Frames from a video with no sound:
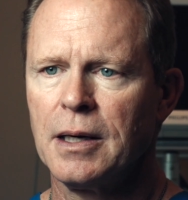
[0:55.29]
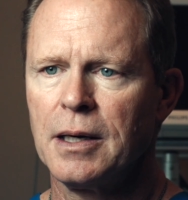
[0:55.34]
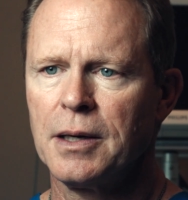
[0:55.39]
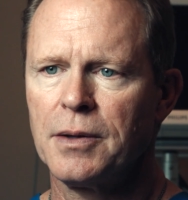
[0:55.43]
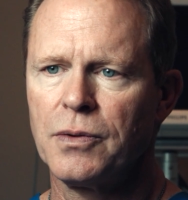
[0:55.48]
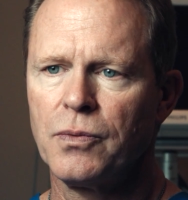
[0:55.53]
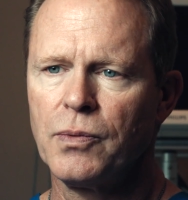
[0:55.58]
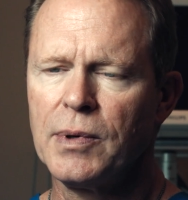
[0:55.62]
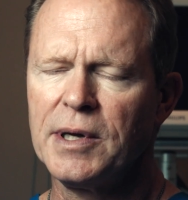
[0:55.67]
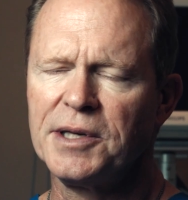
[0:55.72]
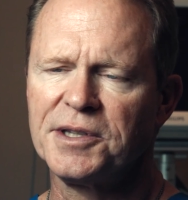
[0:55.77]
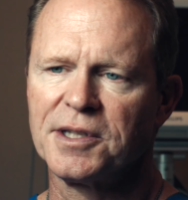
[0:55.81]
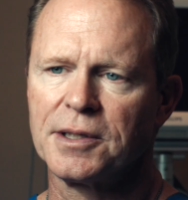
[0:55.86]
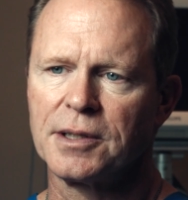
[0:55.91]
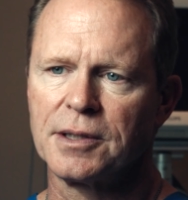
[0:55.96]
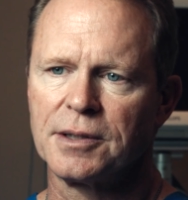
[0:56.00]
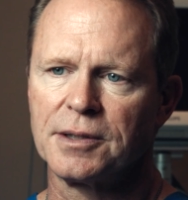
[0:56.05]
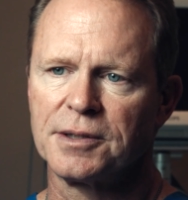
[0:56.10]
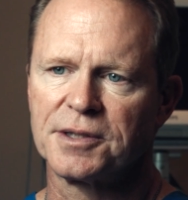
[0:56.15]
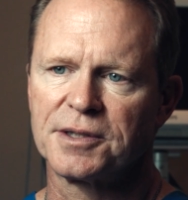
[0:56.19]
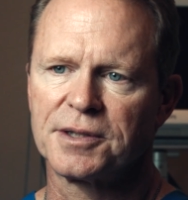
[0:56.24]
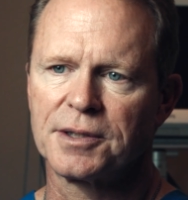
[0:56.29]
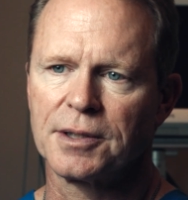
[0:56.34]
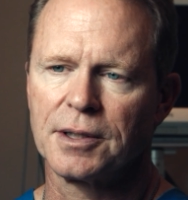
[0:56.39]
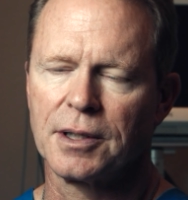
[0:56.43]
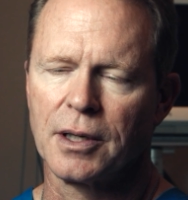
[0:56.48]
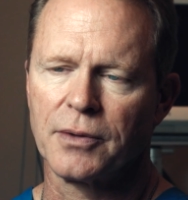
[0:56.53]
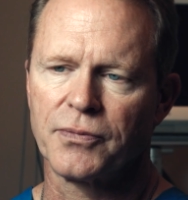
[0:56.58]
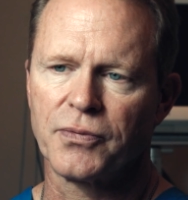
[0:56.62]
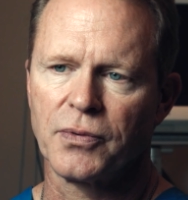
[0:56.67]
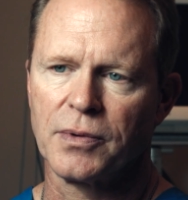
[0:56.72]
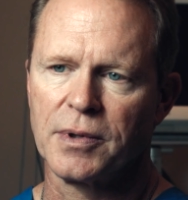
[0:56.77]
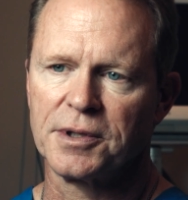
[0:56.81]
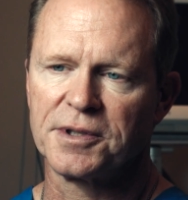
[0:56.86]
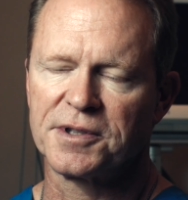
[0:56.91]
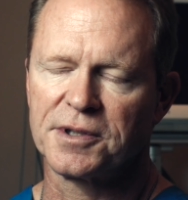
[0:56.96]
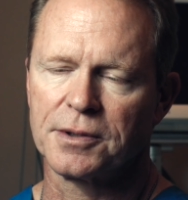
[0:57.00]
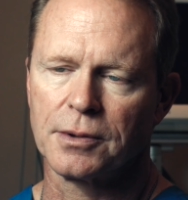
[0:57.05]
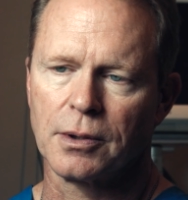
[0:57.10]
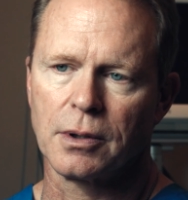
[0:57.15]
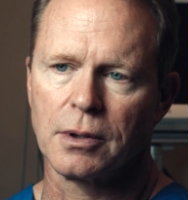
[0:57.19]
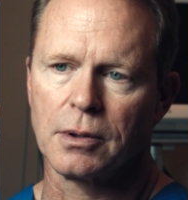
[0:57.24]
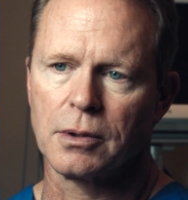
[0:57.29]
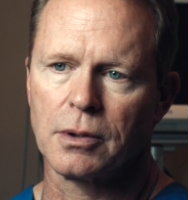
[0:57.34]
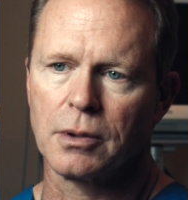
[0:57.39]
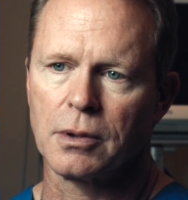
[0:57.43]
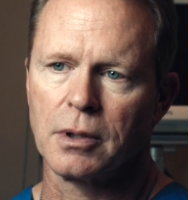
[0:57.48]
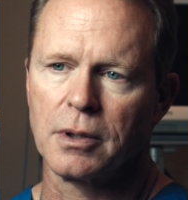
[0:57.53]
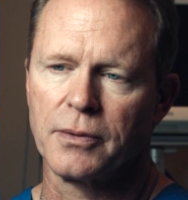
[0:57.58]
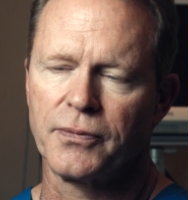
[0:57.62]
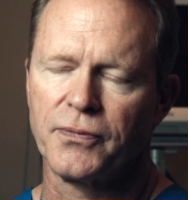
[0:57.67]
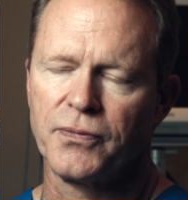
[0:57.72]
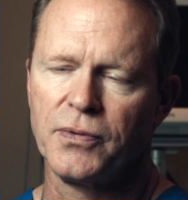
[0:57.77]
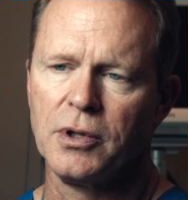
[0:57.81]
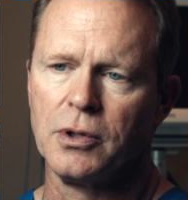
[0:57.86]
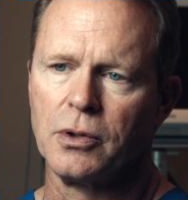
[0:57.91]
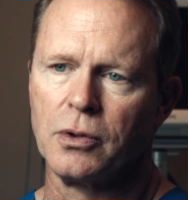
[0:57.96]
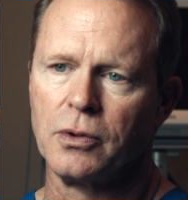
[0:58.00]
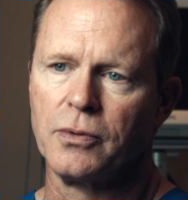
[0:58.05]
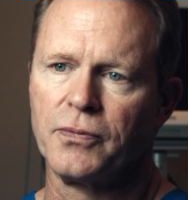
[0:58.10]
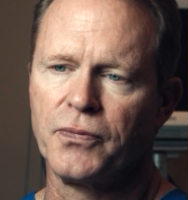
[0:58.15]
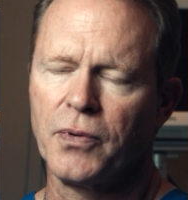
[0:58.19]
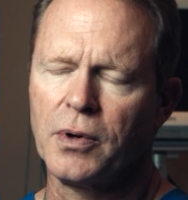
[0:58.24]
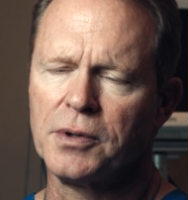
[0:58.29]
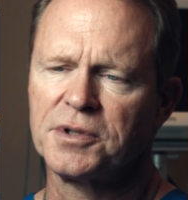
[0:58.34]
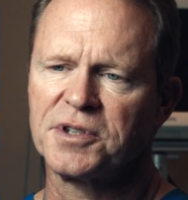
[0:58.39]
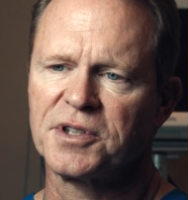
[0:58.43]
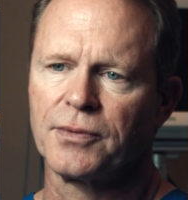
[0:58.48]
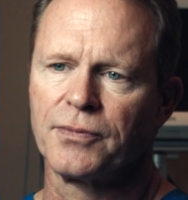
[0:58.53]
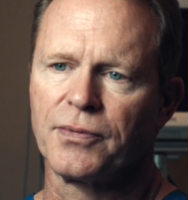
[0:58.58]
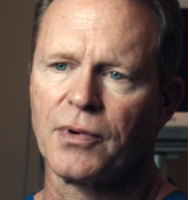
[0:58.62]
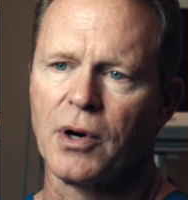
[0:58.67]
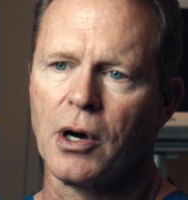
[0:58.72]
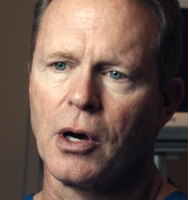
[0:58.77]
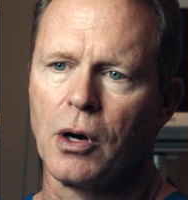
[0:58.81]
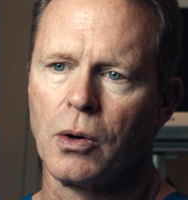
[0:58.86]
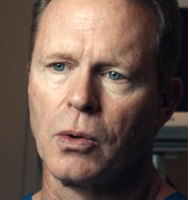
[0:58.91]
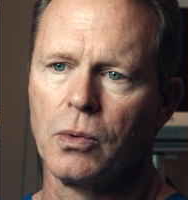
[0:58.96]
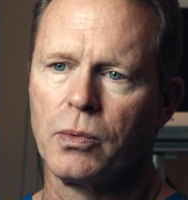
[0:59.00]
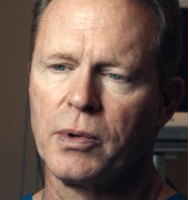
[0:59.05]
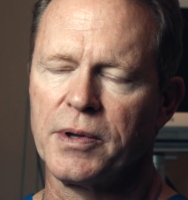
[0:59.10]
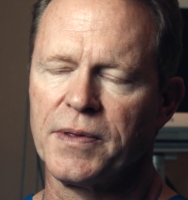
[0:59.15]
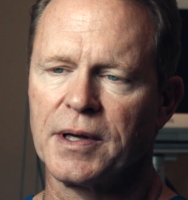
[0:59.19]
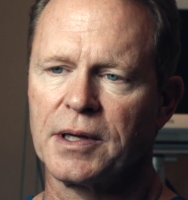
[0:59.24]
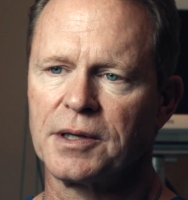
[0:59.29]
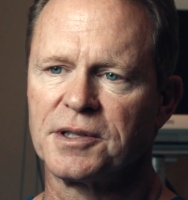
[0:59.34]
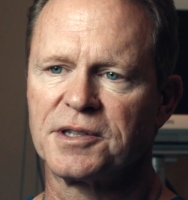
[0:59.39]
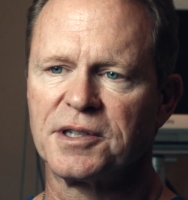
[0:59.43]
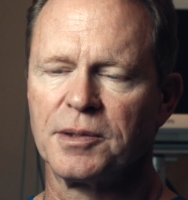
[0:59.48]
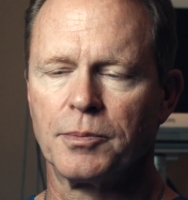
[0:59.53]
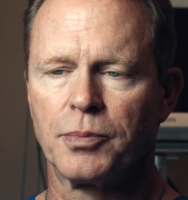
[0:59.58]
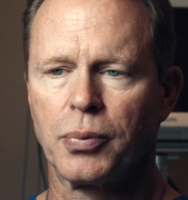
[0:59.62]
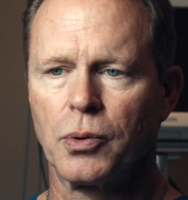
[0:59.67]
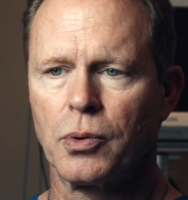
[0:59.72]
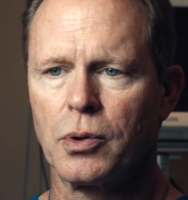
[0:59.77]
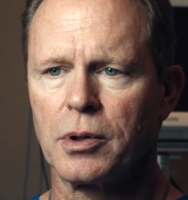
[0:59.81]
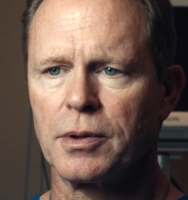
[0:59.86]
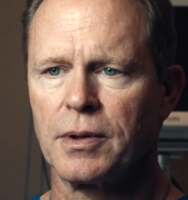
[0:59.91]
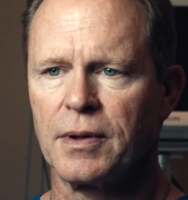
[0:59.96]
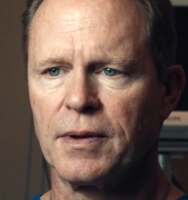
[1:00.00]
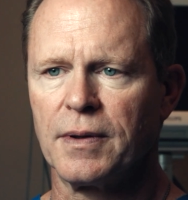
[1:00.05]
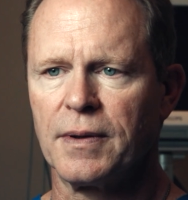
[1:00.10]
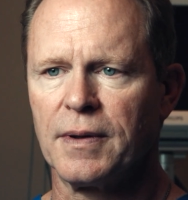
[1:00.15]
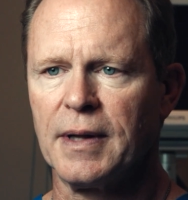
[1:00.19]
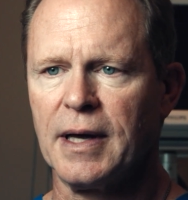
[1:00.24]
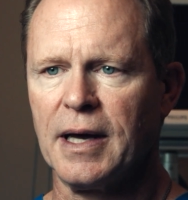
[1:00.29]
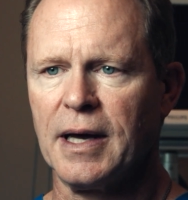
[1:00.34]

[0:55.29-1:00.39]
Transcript: The reasons for this are a few. First of all, we think it's important